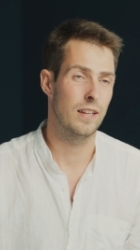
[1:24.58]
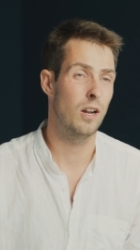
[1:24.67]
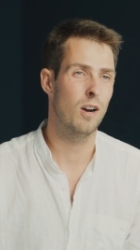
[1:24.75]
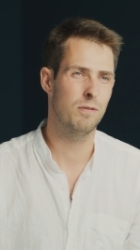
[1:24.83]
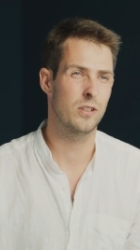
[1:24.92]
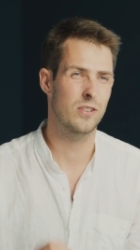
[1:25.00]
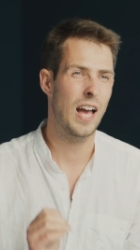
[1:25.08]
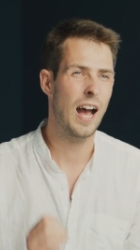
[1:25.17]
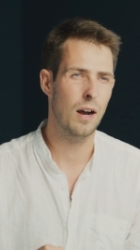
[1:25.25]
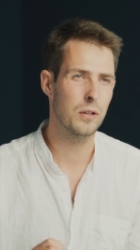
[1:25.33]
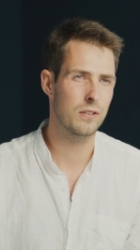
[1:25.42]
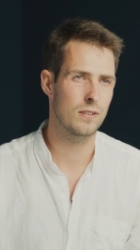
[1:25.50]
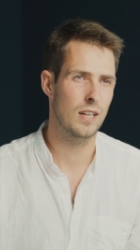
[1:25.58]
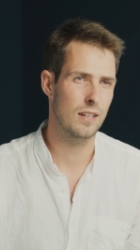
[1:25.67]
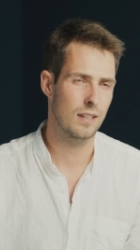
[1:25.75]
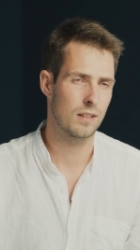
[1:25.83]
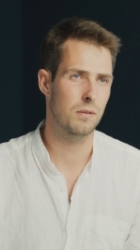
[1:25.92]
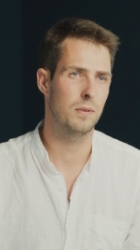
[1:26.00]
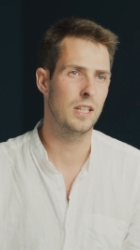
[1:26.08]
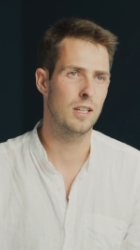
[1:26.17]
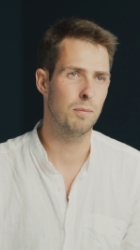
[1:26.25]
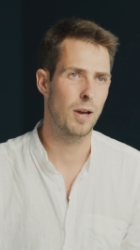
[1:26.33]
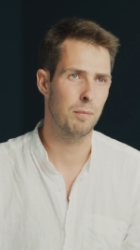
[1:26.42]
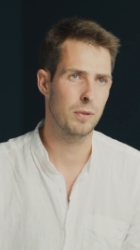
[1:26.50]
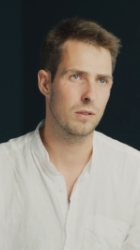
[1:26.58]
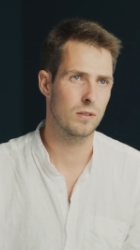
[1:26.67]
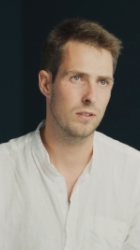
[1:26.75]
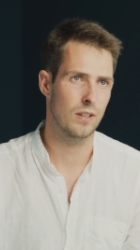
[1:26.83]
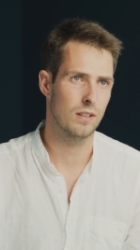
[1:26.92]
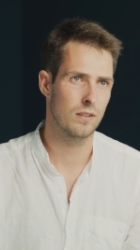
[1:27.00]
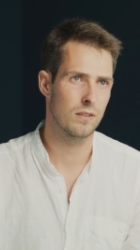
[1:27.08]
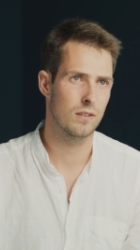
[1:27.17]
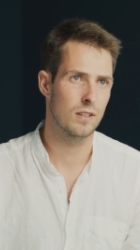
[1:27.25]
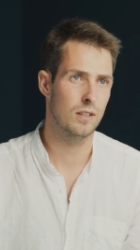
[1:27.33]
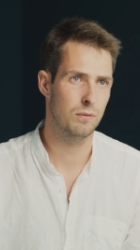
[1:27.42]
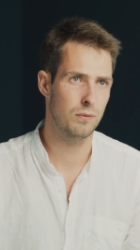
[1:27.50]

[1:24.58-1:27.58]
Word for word: that offers outstanding 3D mapping results. It